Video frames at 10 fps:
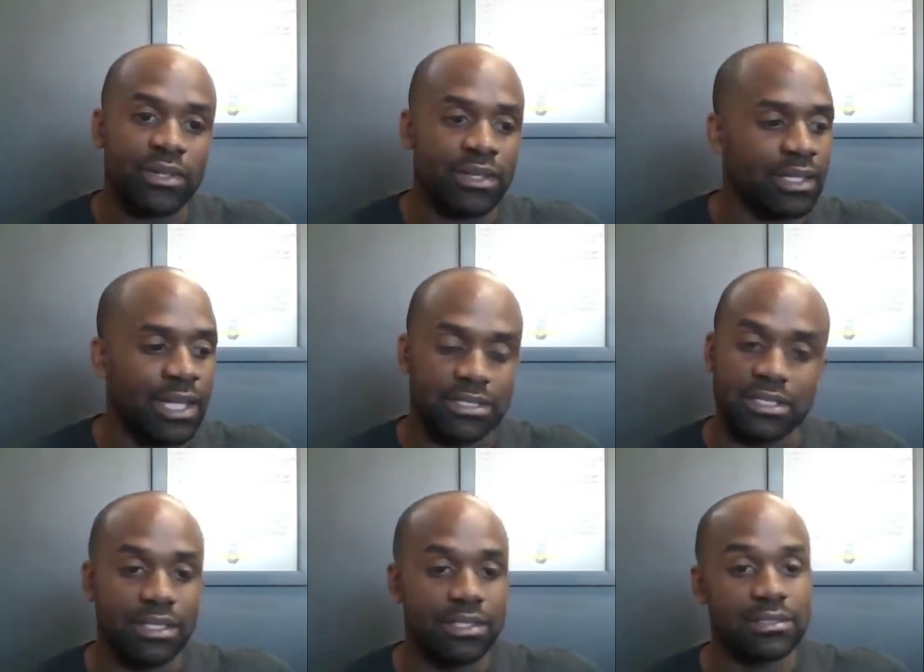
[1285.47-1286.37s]
And then that's
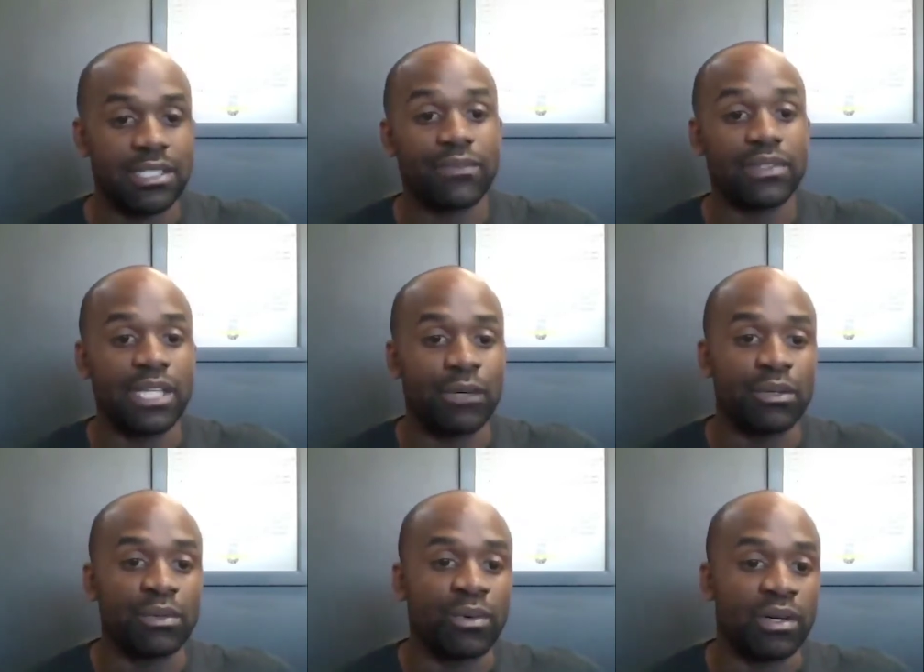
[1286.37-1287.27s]
definitely not
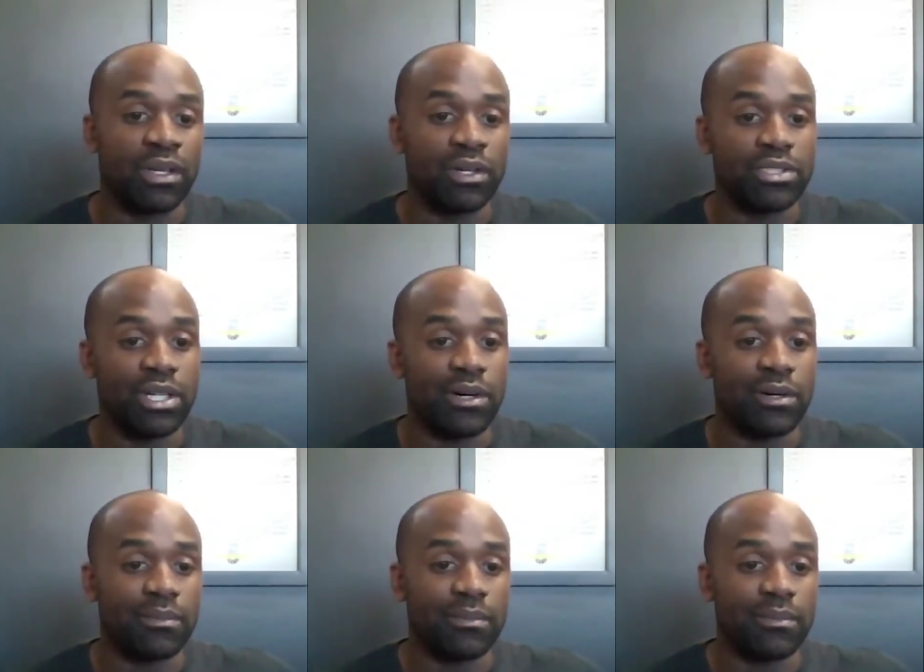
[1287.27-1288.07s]
what we want long term.